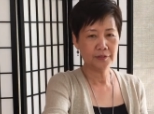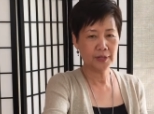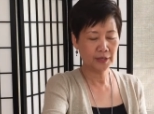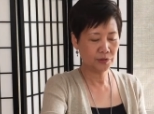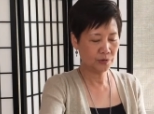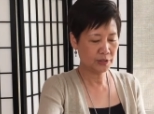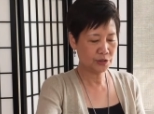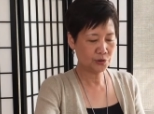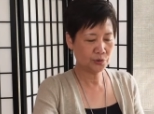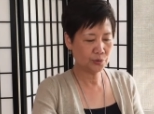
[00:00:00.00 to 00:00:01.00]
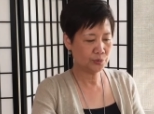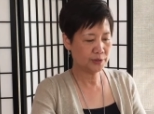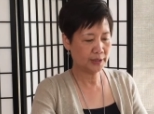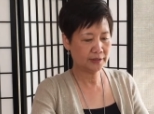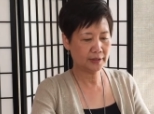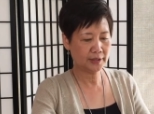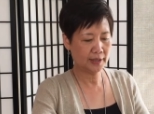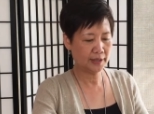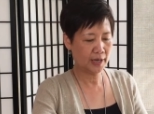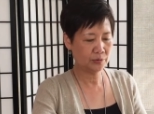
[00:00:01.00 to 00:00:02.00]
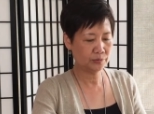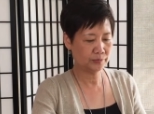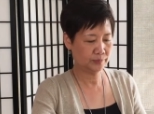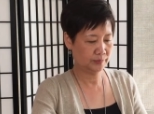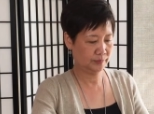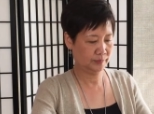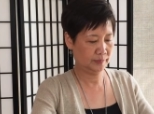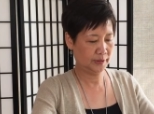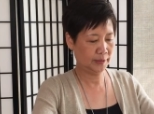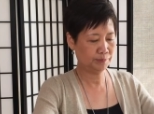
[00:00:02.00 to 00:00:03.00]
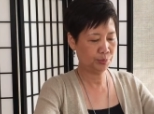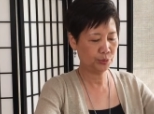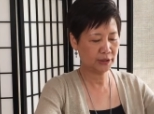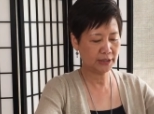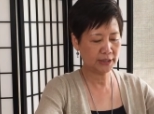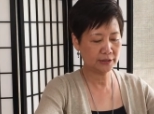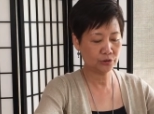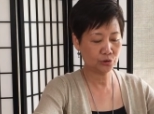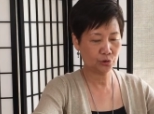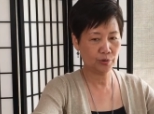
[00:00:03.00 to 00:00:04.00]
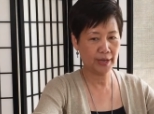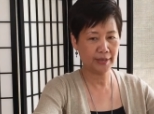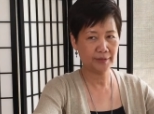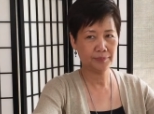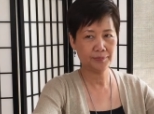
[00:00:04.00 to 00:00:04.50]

Then you need to take the cake out and put it in the tray.